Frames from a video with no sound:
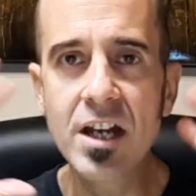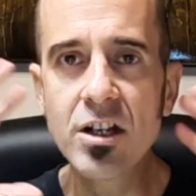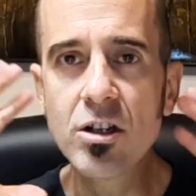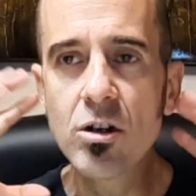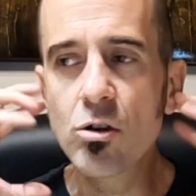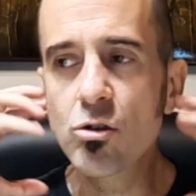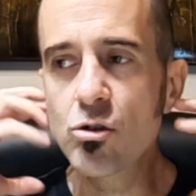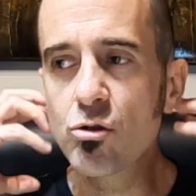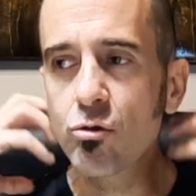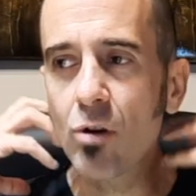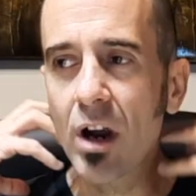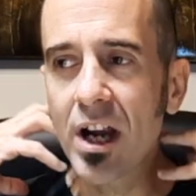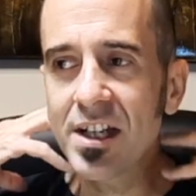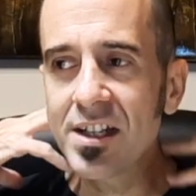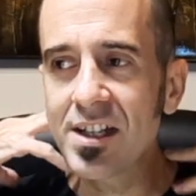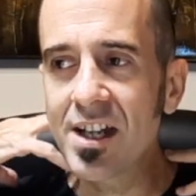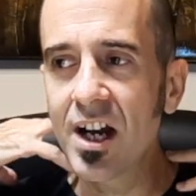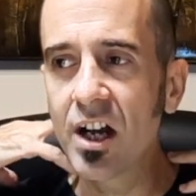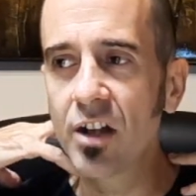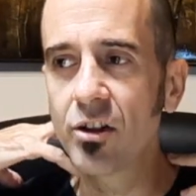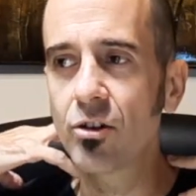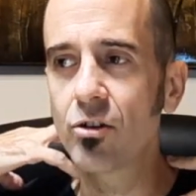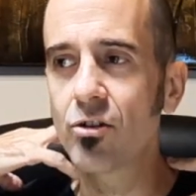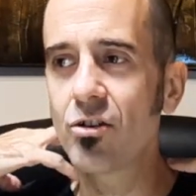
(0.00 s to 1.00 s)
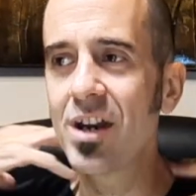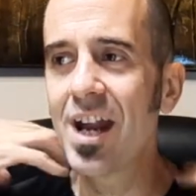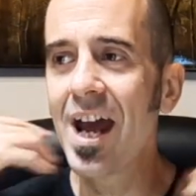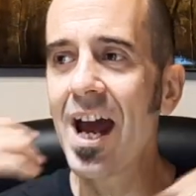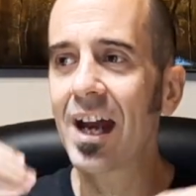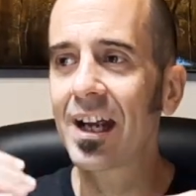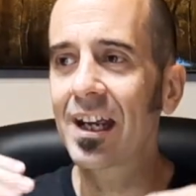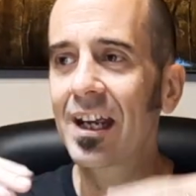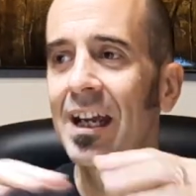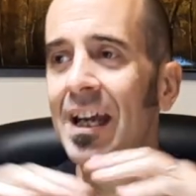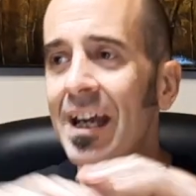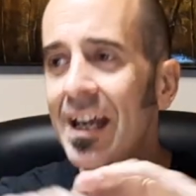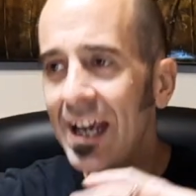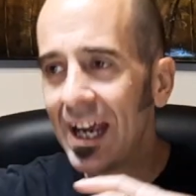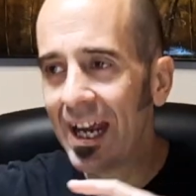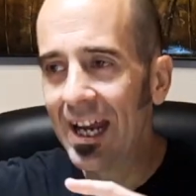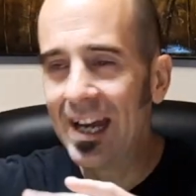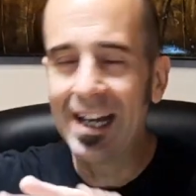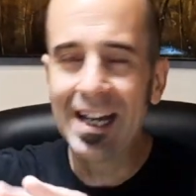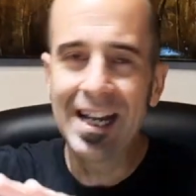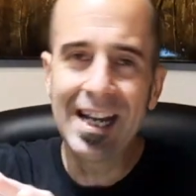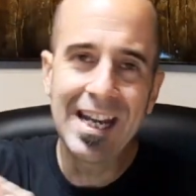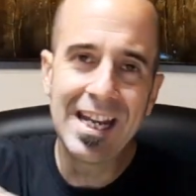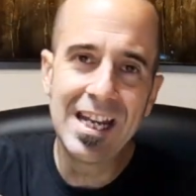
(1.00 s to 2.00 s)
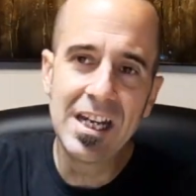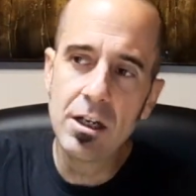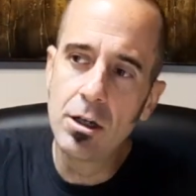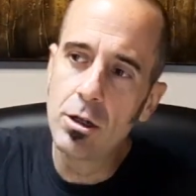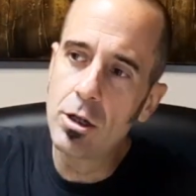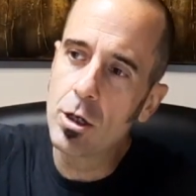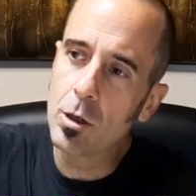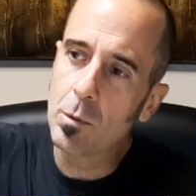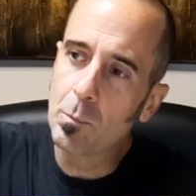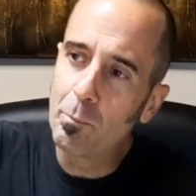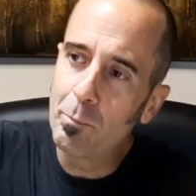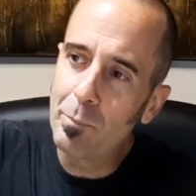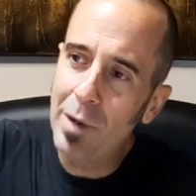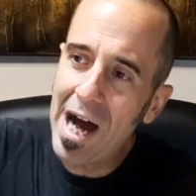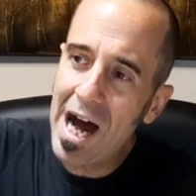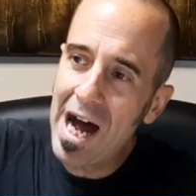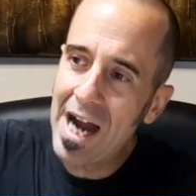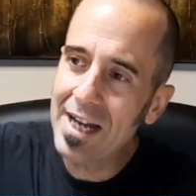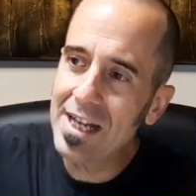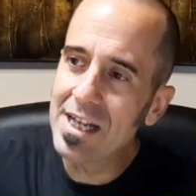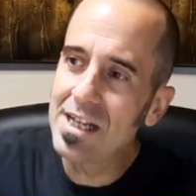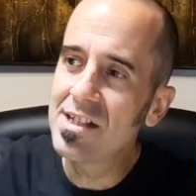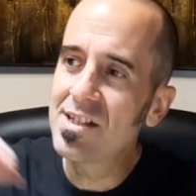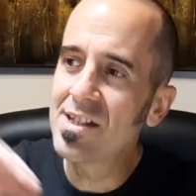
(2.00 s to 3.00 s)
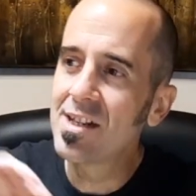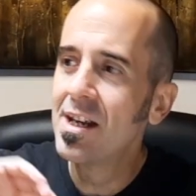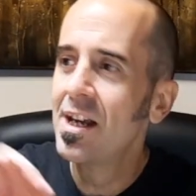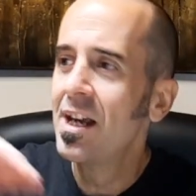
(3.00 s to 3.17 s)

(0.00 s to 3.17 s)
goes right down their neck and into their bodies.